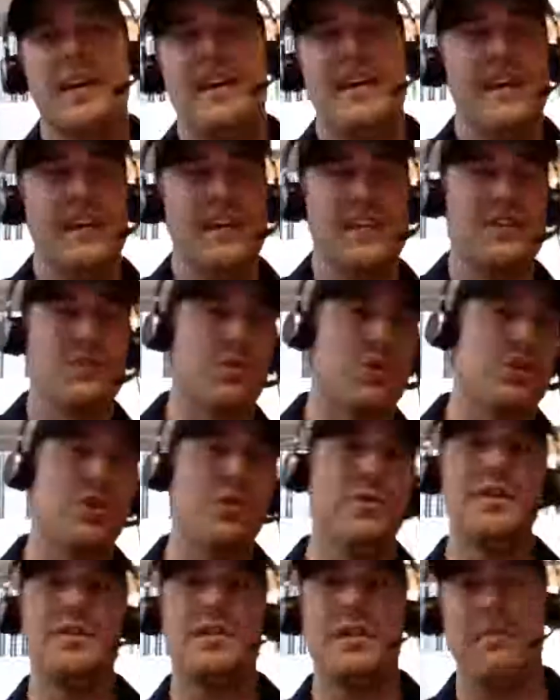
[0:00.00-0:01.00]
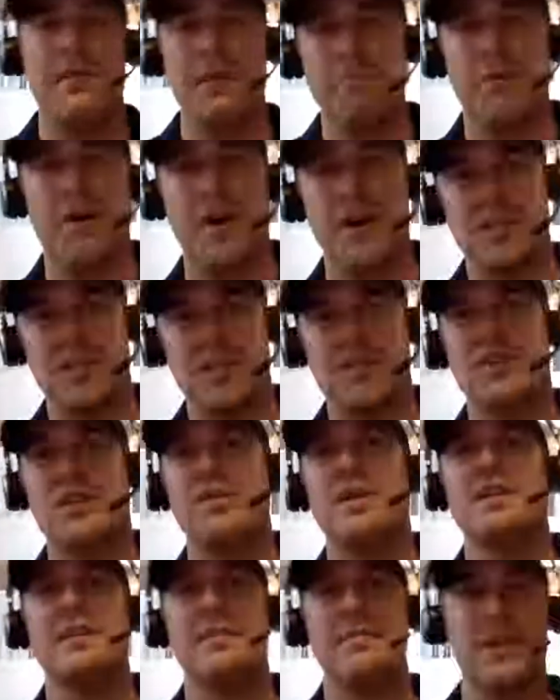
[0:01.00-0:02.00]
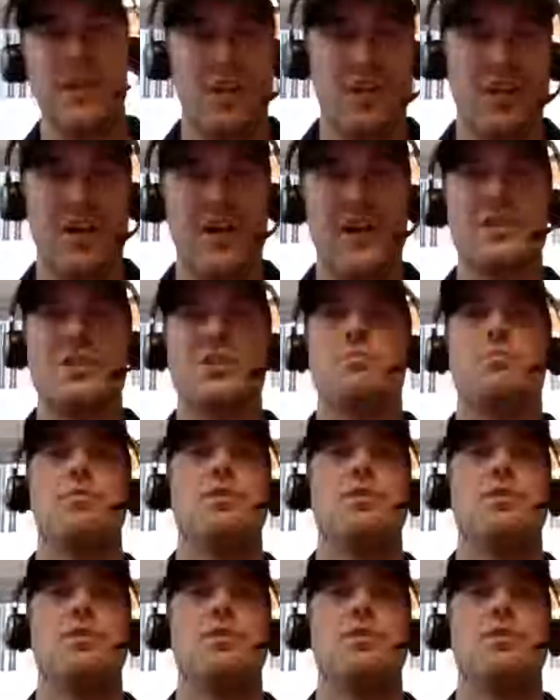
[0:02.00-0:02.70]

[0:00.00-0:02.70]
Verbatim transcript: is we're doing something positive, we're doing something good,